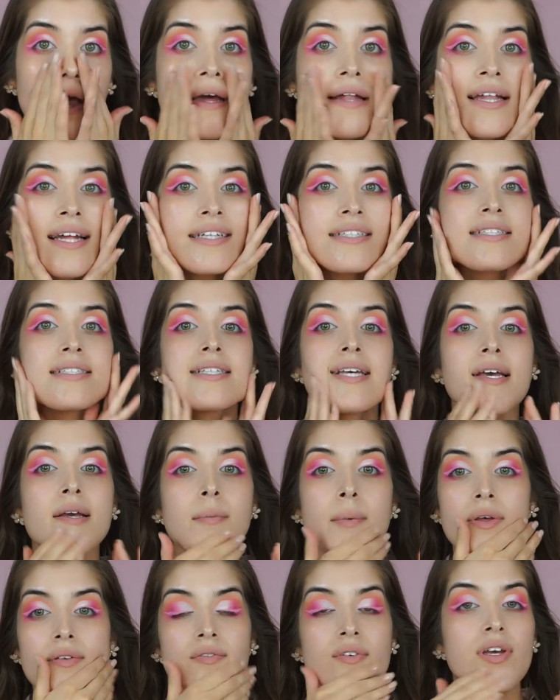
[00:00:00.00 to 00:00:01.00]
I like to
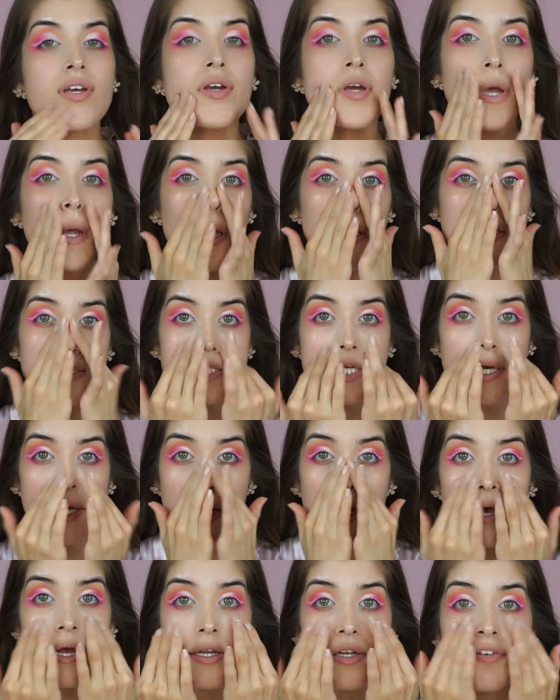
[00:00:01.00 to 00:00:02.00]
take my fingers
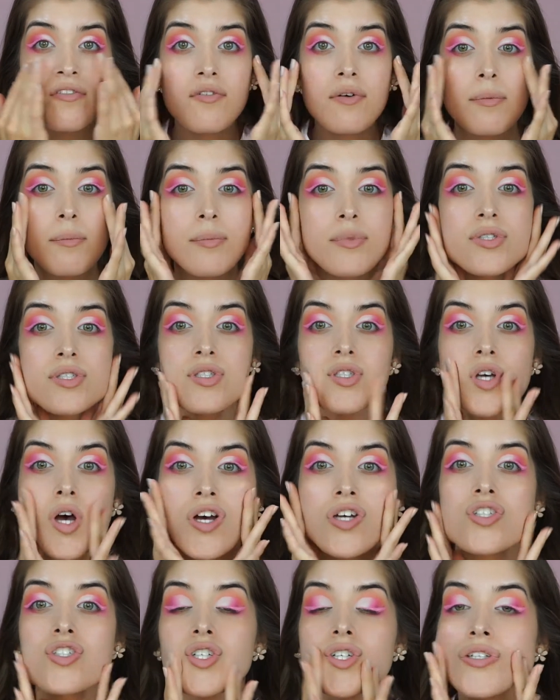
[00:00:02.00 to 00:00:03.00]
and kind of
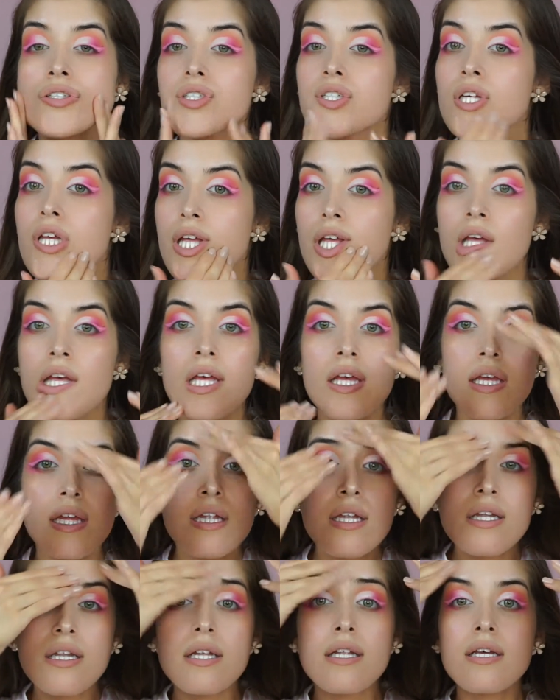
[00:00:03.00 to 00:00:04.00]
massage it
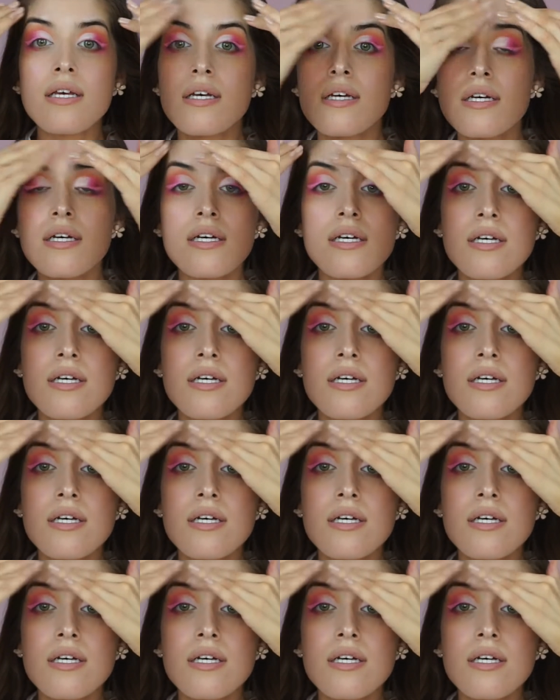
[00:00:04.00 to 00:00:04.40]
in.